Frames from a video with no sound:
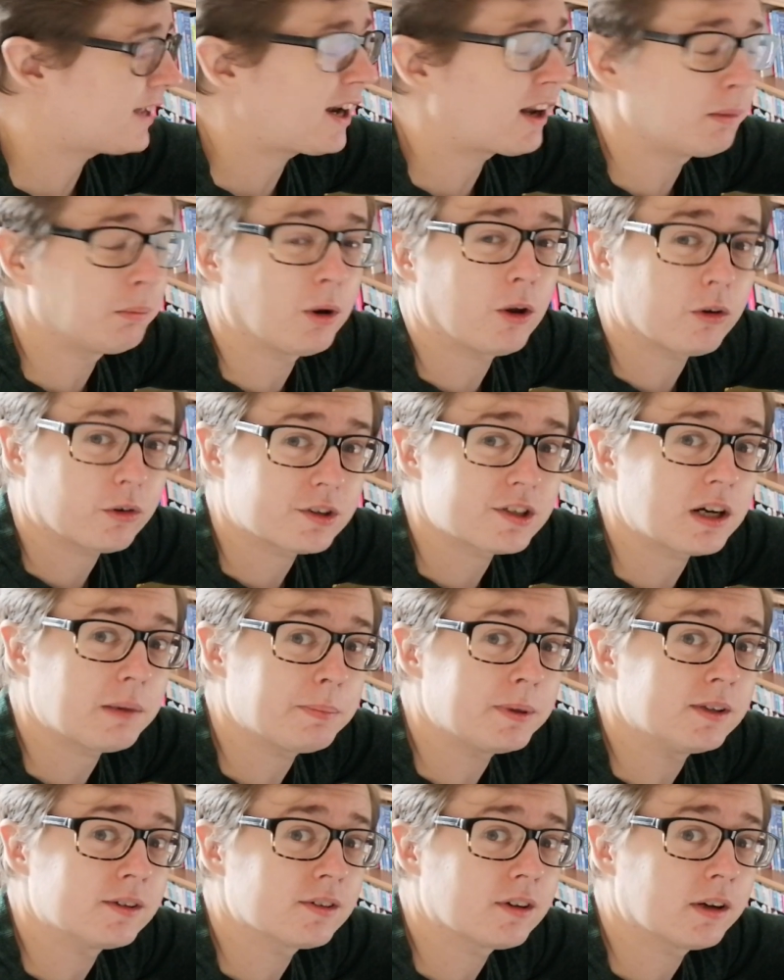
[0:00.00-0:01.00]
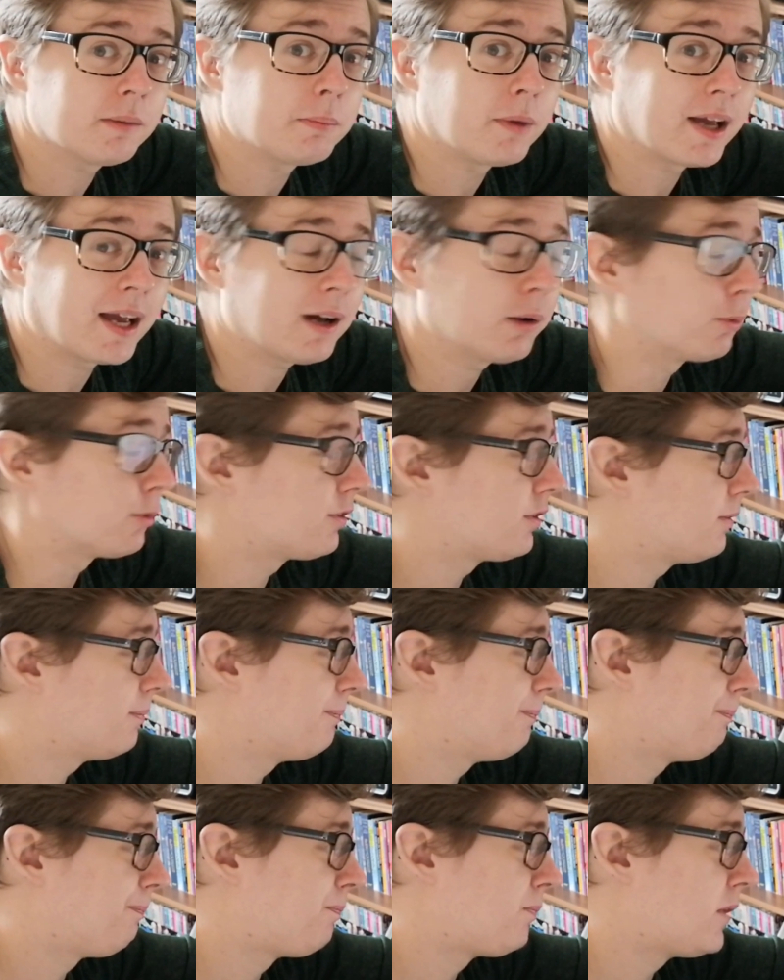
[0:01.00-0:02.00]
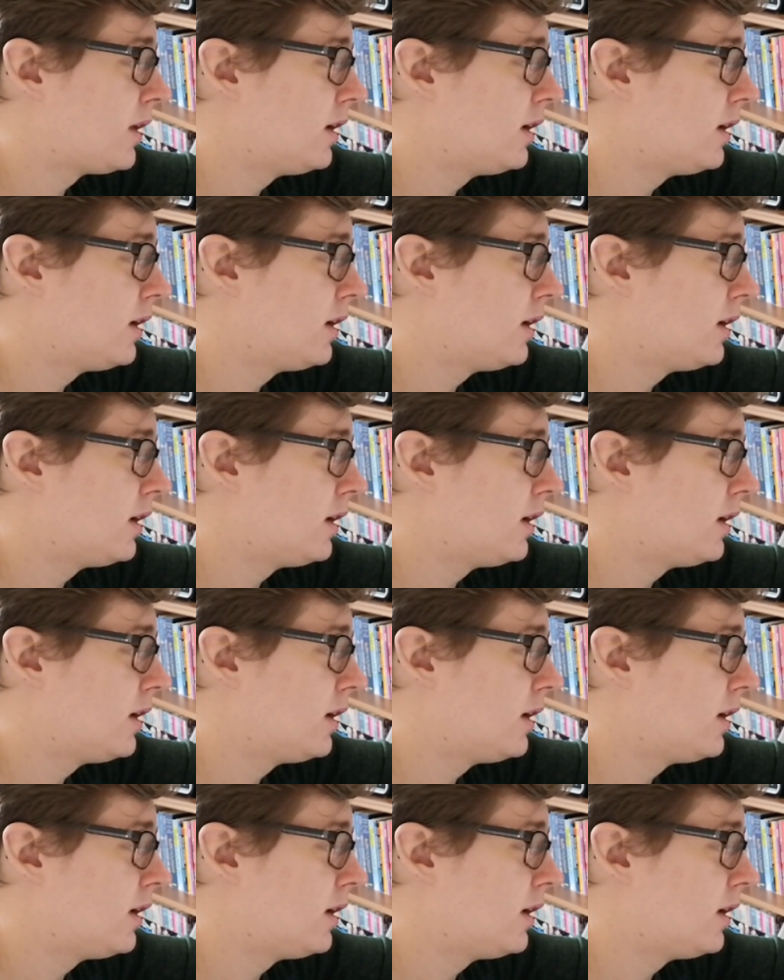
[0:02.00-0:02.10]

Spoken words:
Instead, I'm locked up inside my house.